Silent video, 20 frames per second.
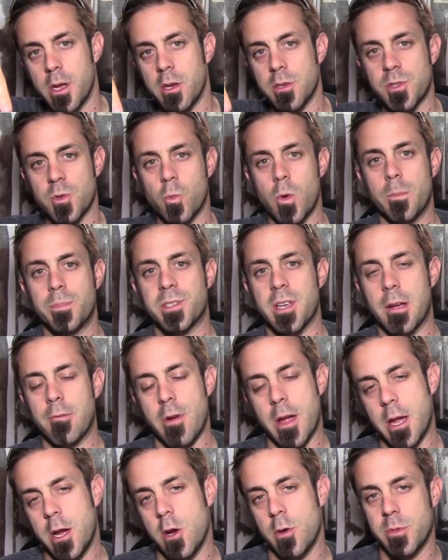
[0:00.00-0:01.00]
Here's the website
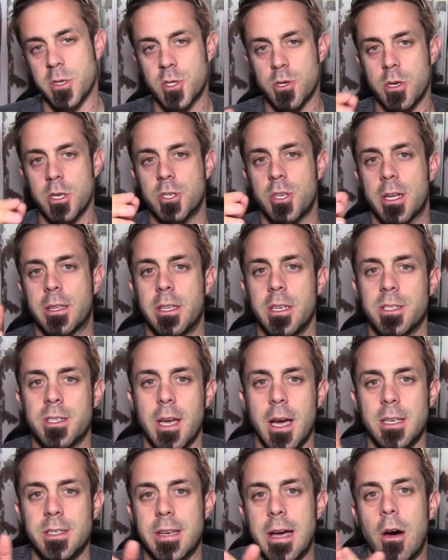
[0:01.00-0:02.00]
right here. Be sure to check these
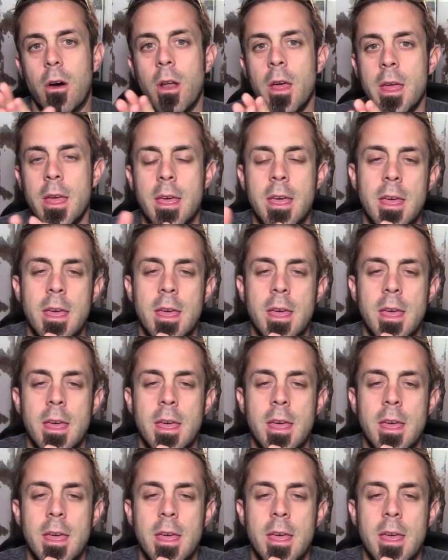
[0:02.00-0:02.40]
guys out.